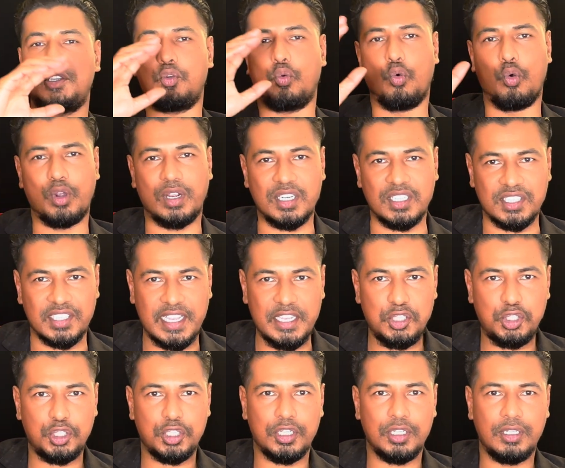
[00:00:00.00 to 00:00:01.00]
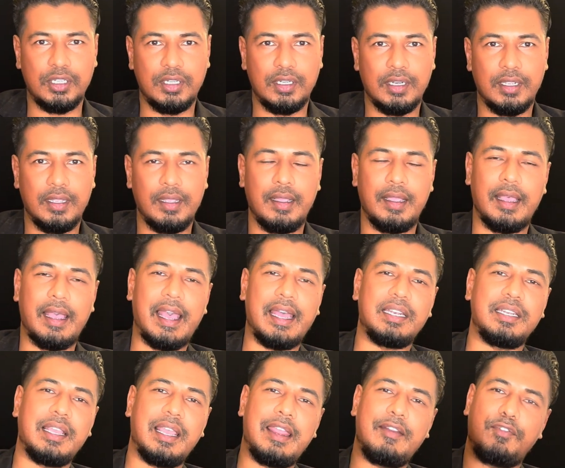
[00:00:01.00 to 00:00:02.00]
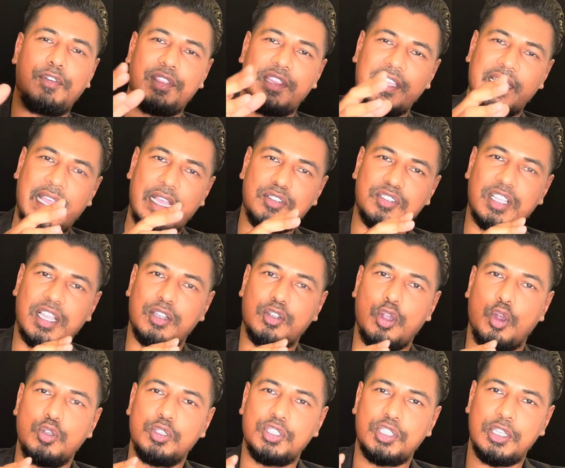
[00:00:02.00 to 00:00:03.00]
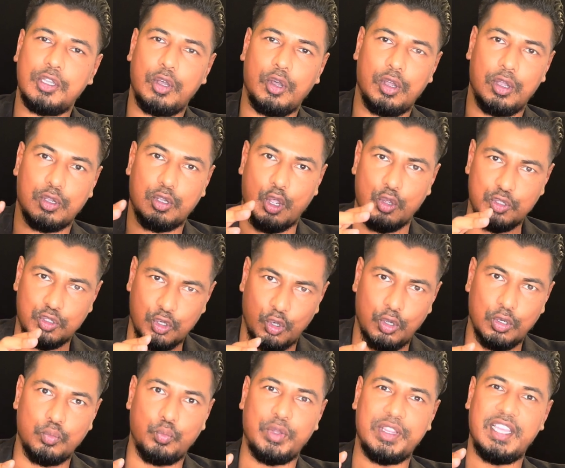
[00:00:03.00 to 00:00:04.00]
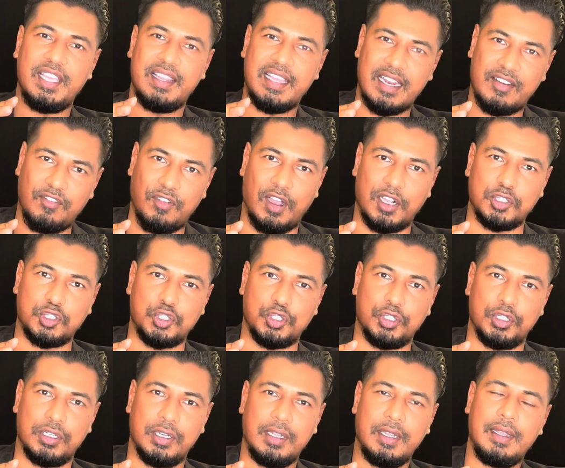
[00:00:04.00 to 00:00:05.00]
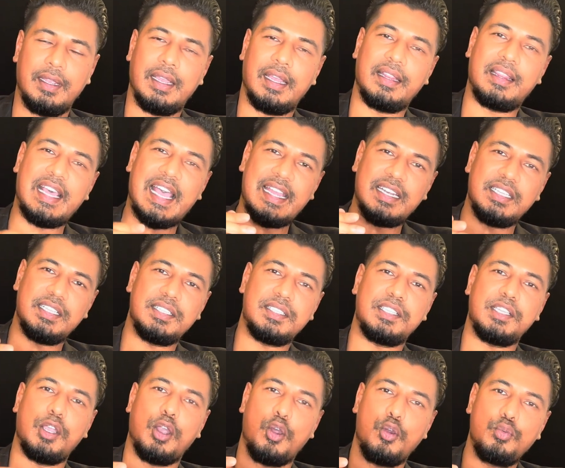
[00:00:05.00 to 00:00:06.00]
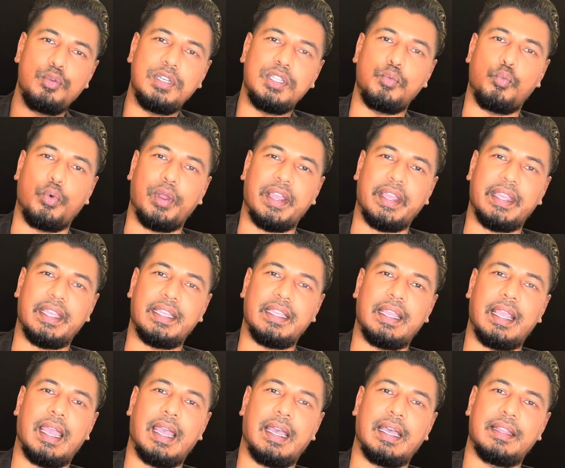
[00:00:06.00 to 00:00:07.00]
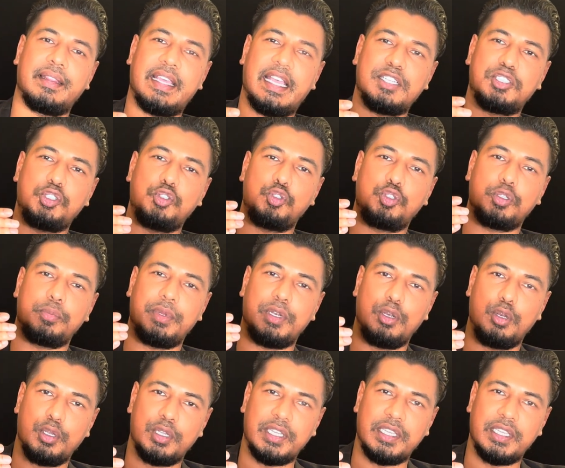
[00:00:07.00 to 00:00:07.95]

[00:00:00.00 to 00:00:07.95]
the organization, and everything else that goes on within that function. That is the only way that you should be